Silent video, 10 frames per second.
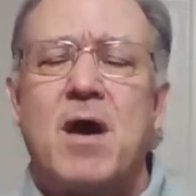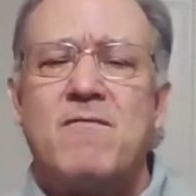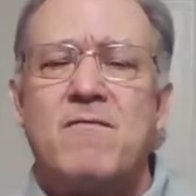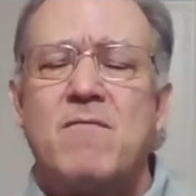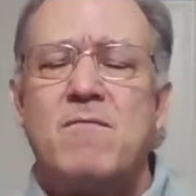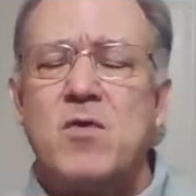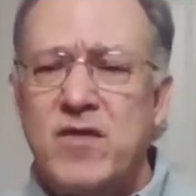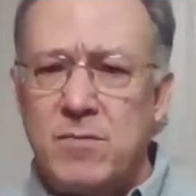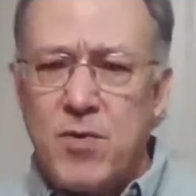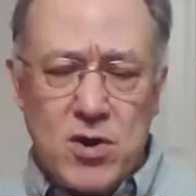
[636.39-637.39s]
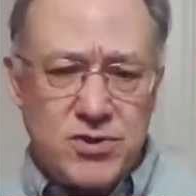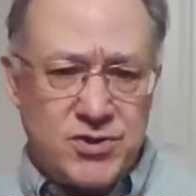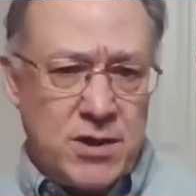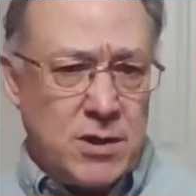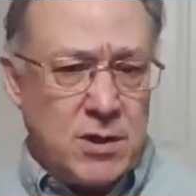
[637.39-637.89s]
of moving
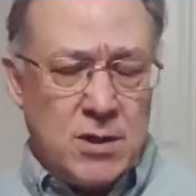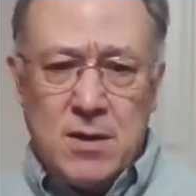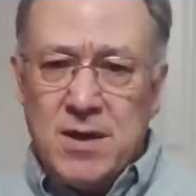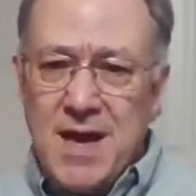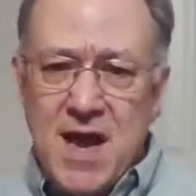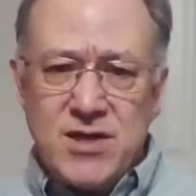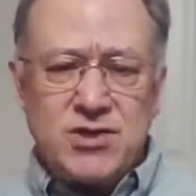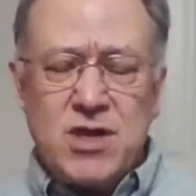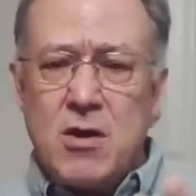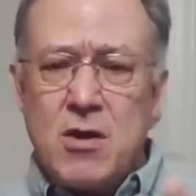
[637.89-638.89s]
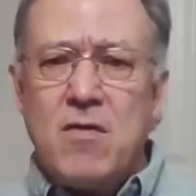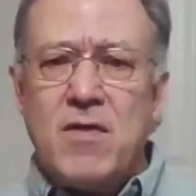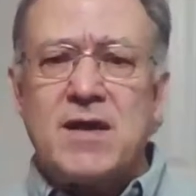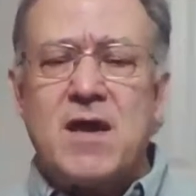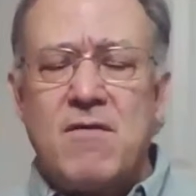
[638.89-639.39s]
parts. Ash has got all
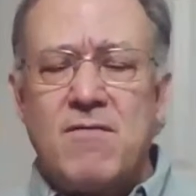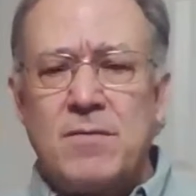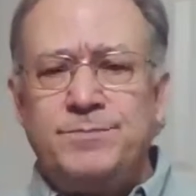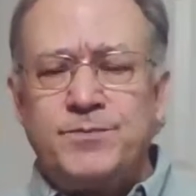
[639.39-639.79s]
that covered.